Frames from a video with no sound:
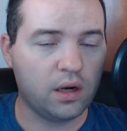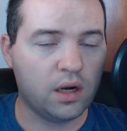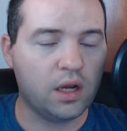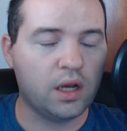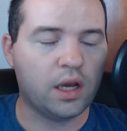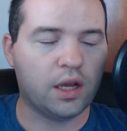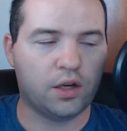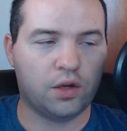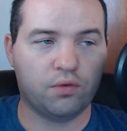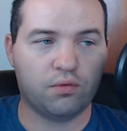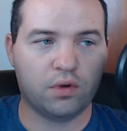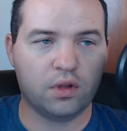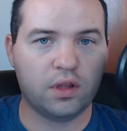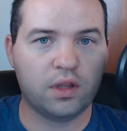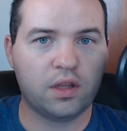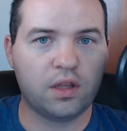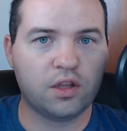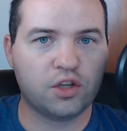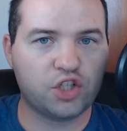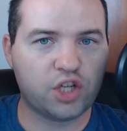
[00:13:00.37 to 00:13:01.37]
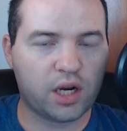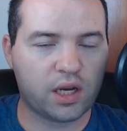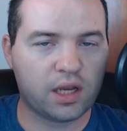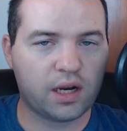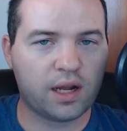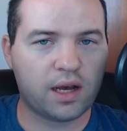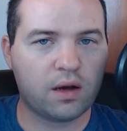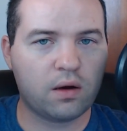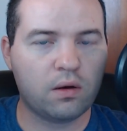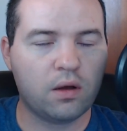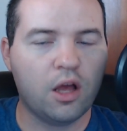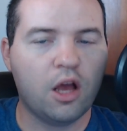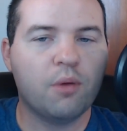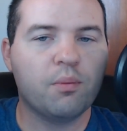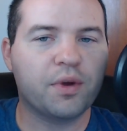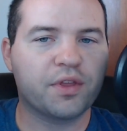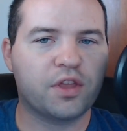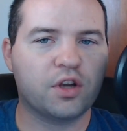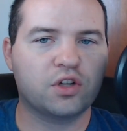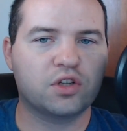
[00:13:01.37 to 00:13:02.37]
And you really need to check it out.
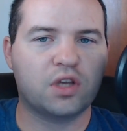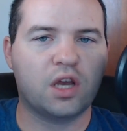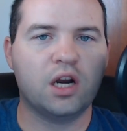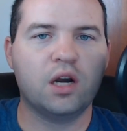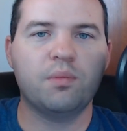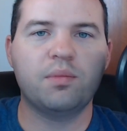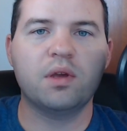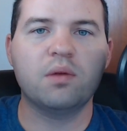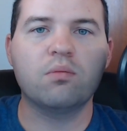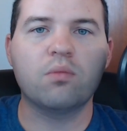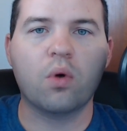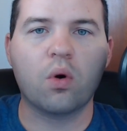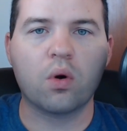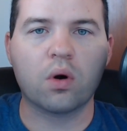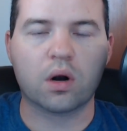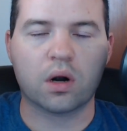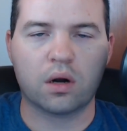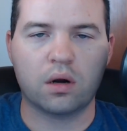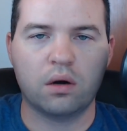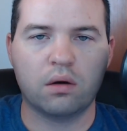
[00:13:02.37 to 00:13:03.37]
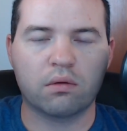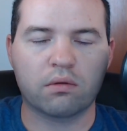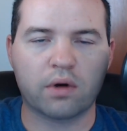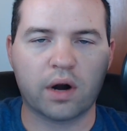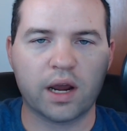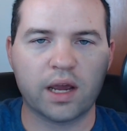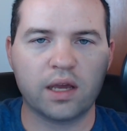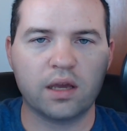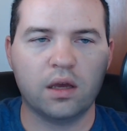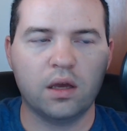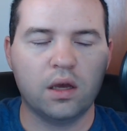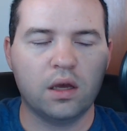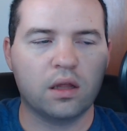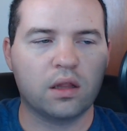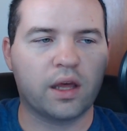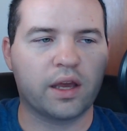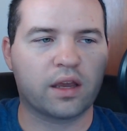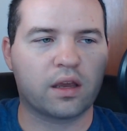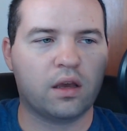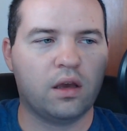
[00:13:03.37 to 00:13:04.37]
But there's going to be more, right?
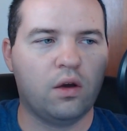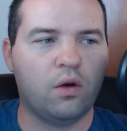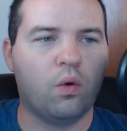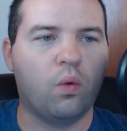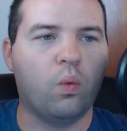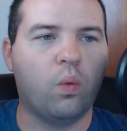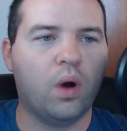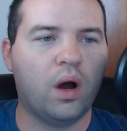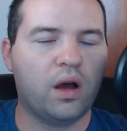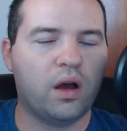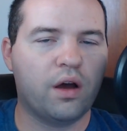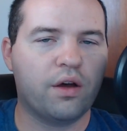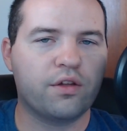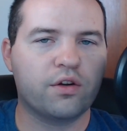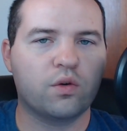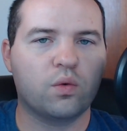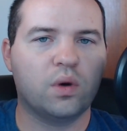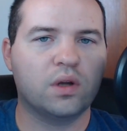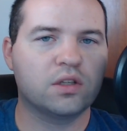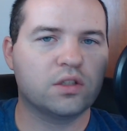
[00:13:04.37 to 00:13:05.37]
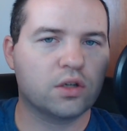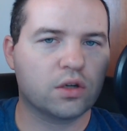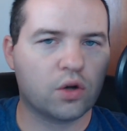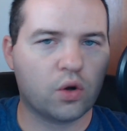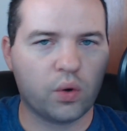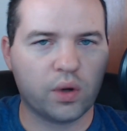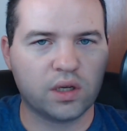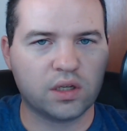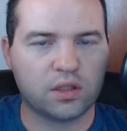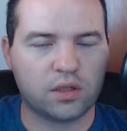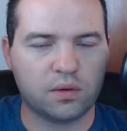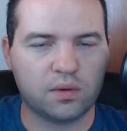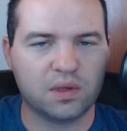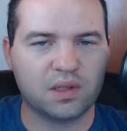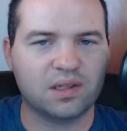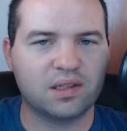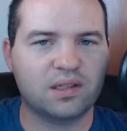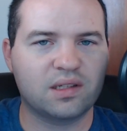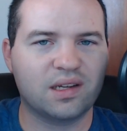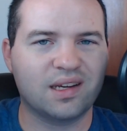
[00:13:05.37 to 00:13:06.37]
Like, what other ones are going to
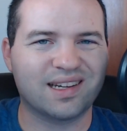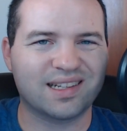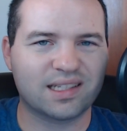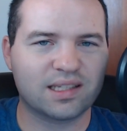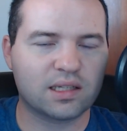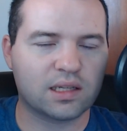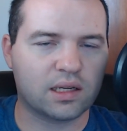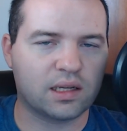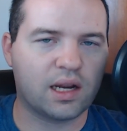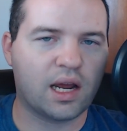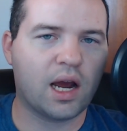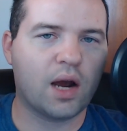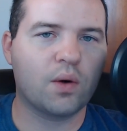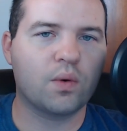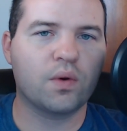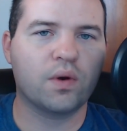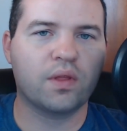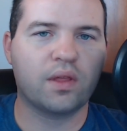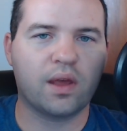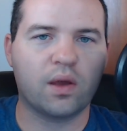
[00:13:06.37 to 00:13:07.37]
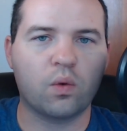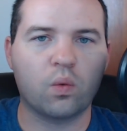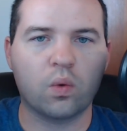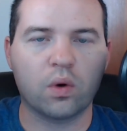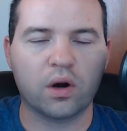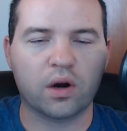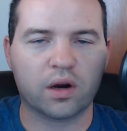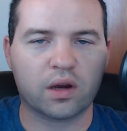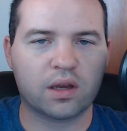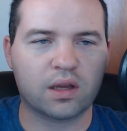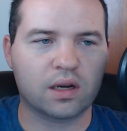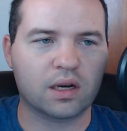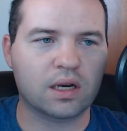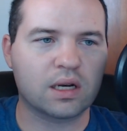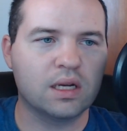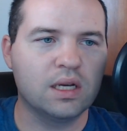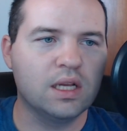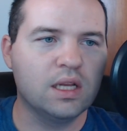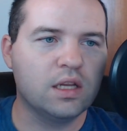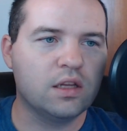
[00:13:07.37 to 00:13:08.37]
exist, and how will they work? And
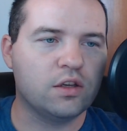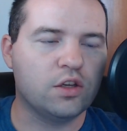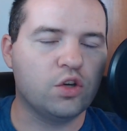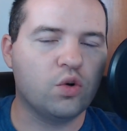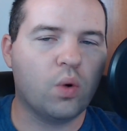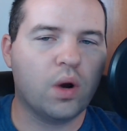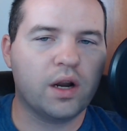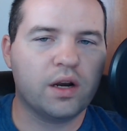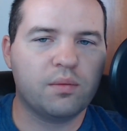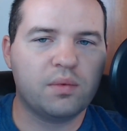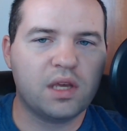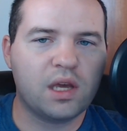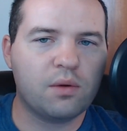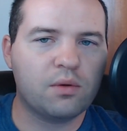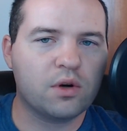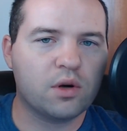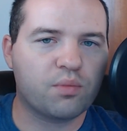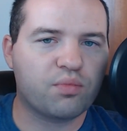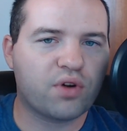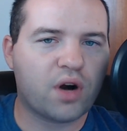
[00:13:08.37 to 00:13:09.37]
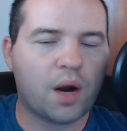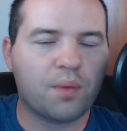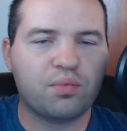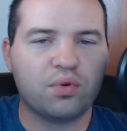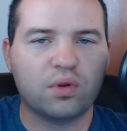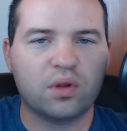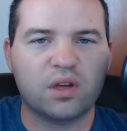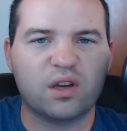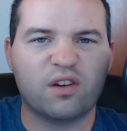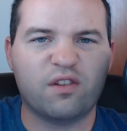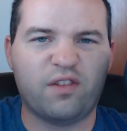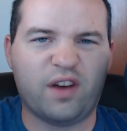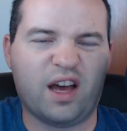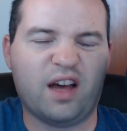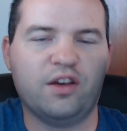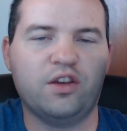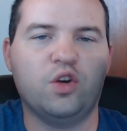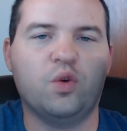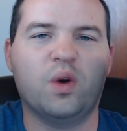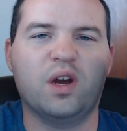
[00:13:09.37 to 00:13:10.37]
you want to be able to properly
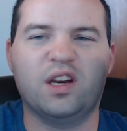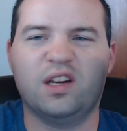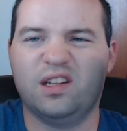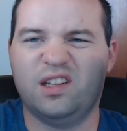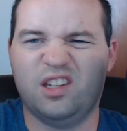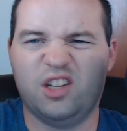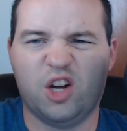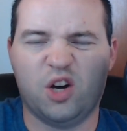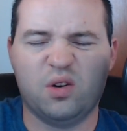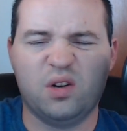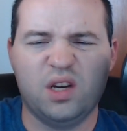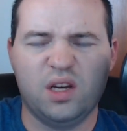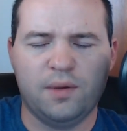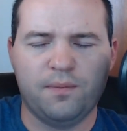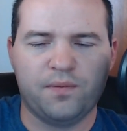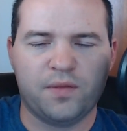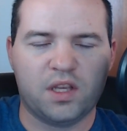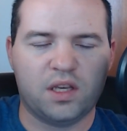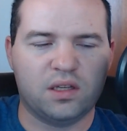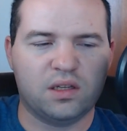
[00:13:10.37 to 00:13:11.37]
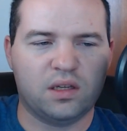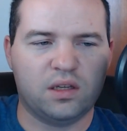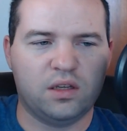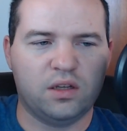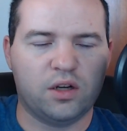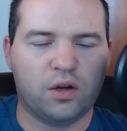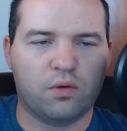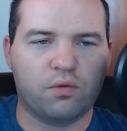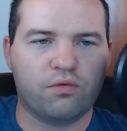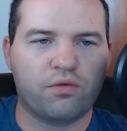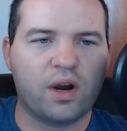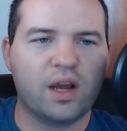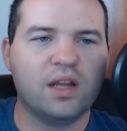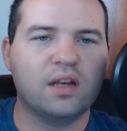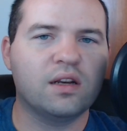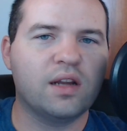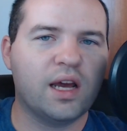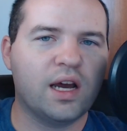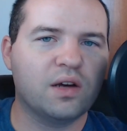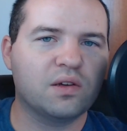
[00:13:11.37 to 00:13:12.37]
evaluate, you know, it, you know, right
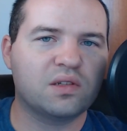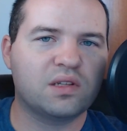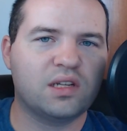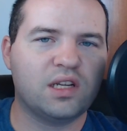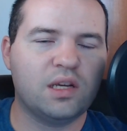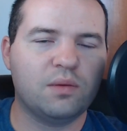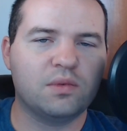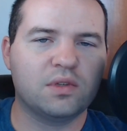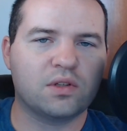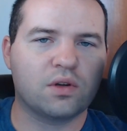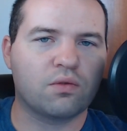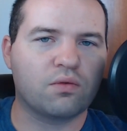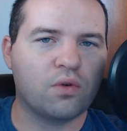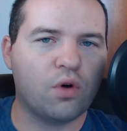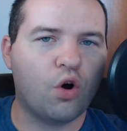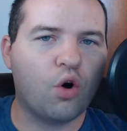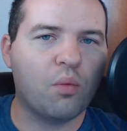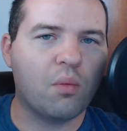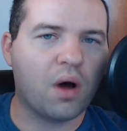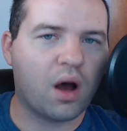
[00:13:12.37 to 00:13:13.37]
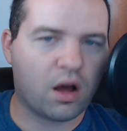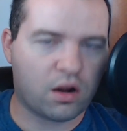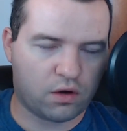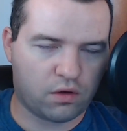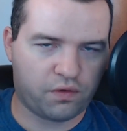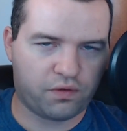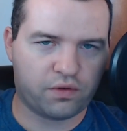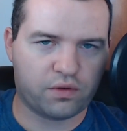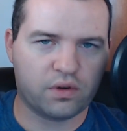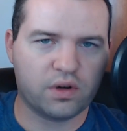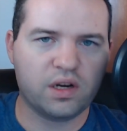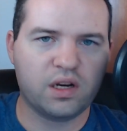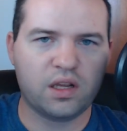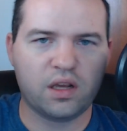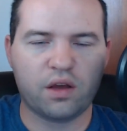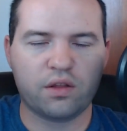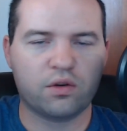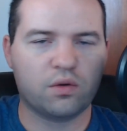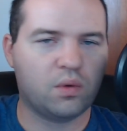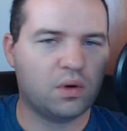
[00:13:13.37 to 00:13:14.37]
now Steem is a role model for any
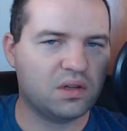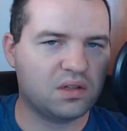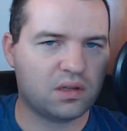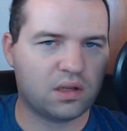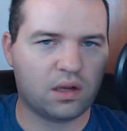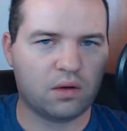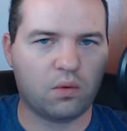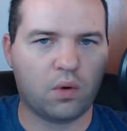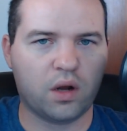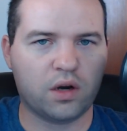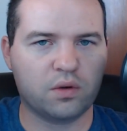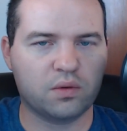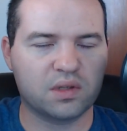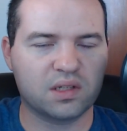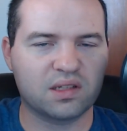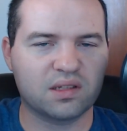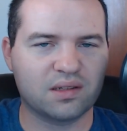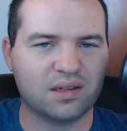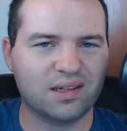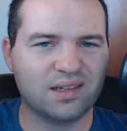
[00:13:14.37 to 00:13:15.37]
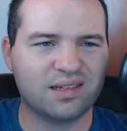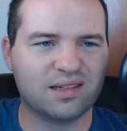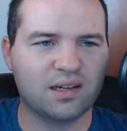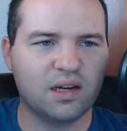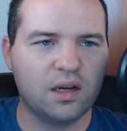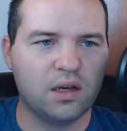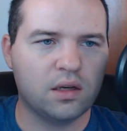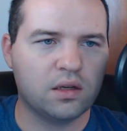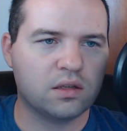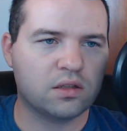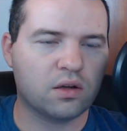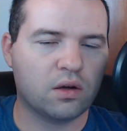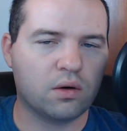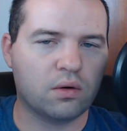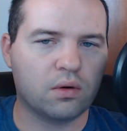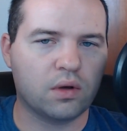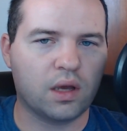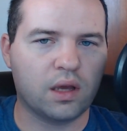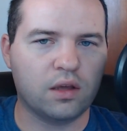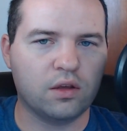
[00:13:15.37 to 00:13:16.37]
other ones that want to exist.
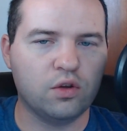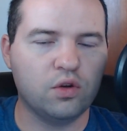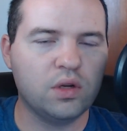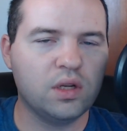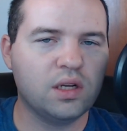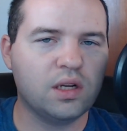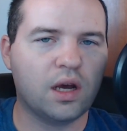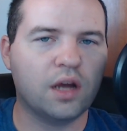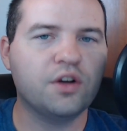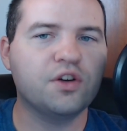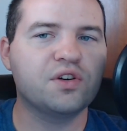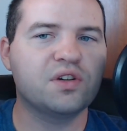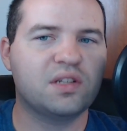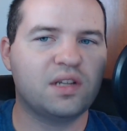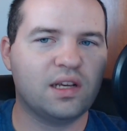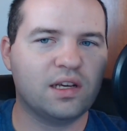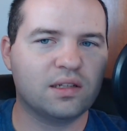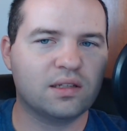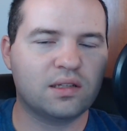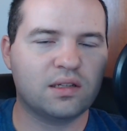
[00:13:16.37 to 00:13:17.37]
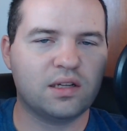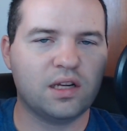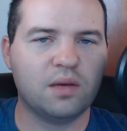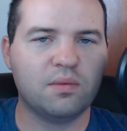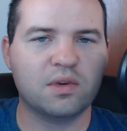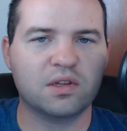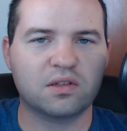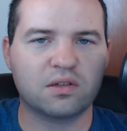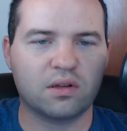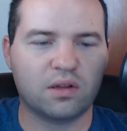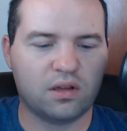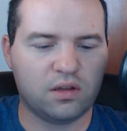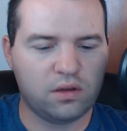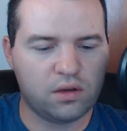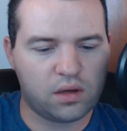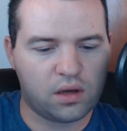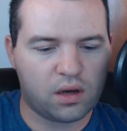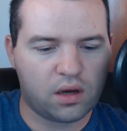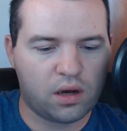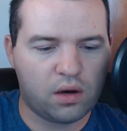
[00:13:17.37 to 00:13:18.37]
So you need to understand Steemit so that you
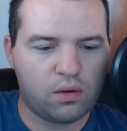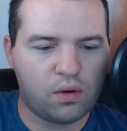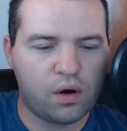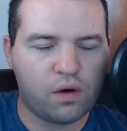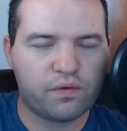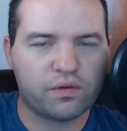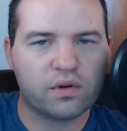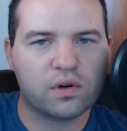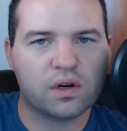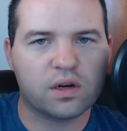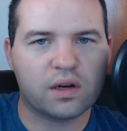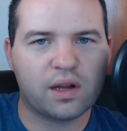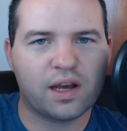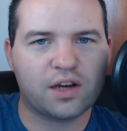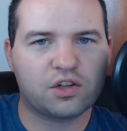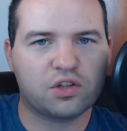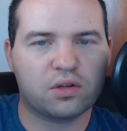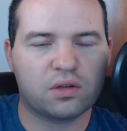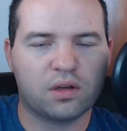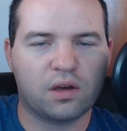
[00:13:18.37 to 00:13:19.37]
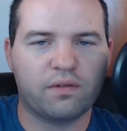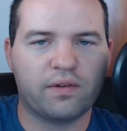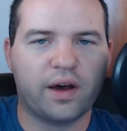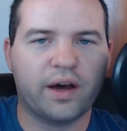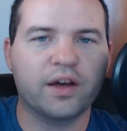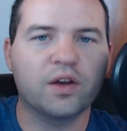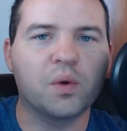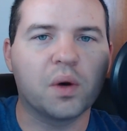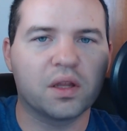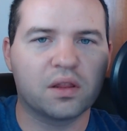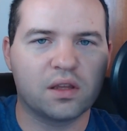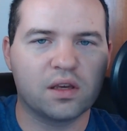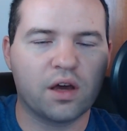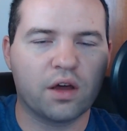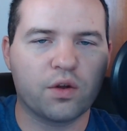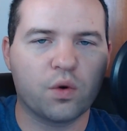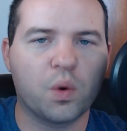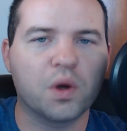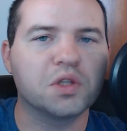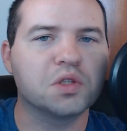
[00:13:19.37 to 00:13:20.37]
can go over and actually evaluate the
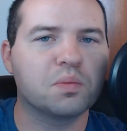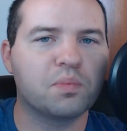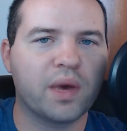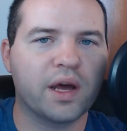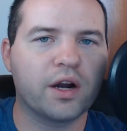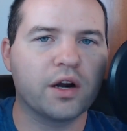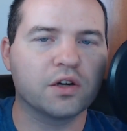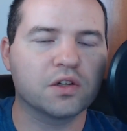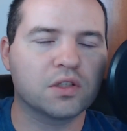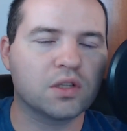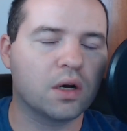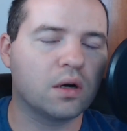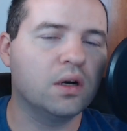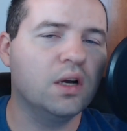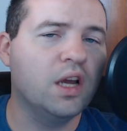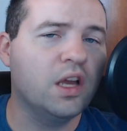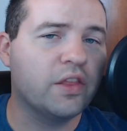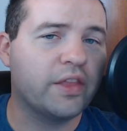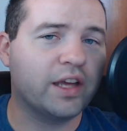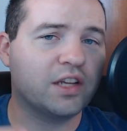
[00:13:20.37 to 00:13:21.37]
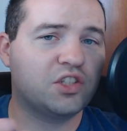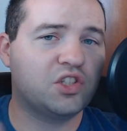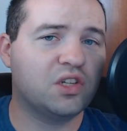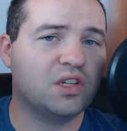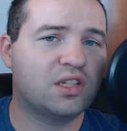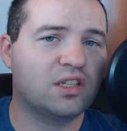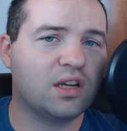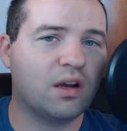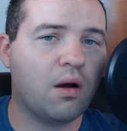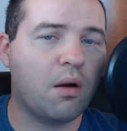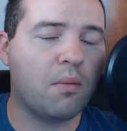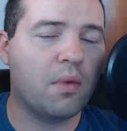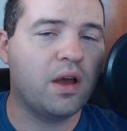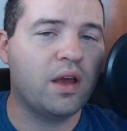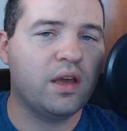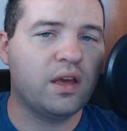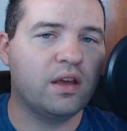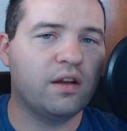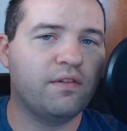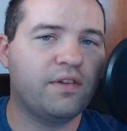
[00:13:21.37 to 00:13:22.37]
other ones better. So that's just some
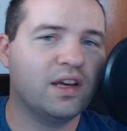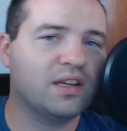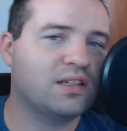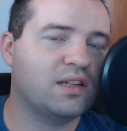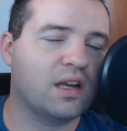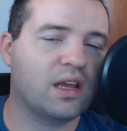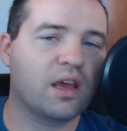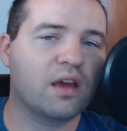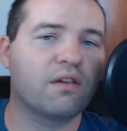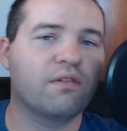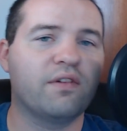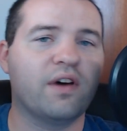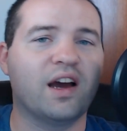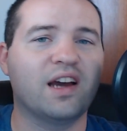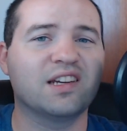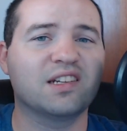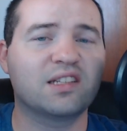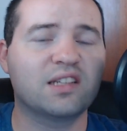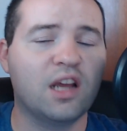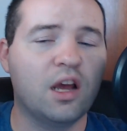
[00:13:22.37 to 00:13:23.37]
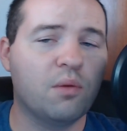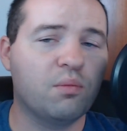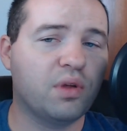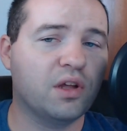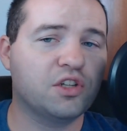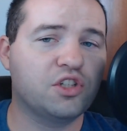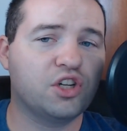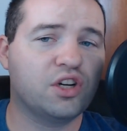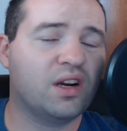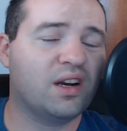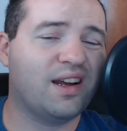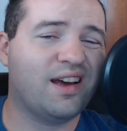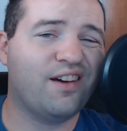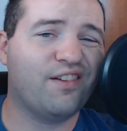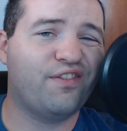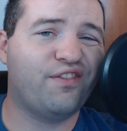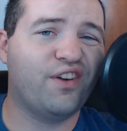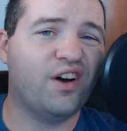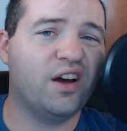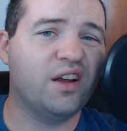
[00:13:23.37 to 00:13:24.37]
investing advice. Plus, you're going to have
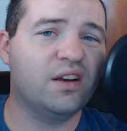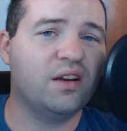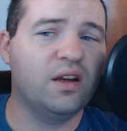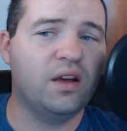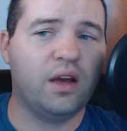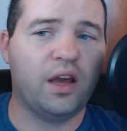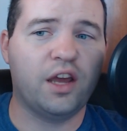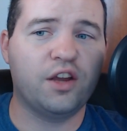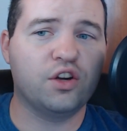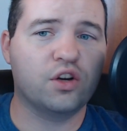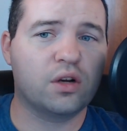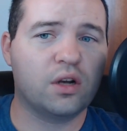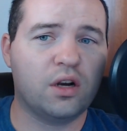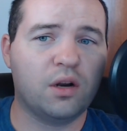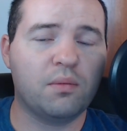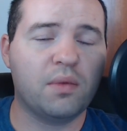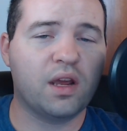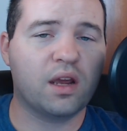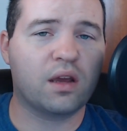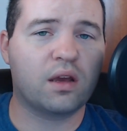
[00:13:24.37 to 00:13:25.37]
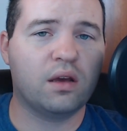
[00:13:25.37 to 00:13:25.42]
fun, and you're going to make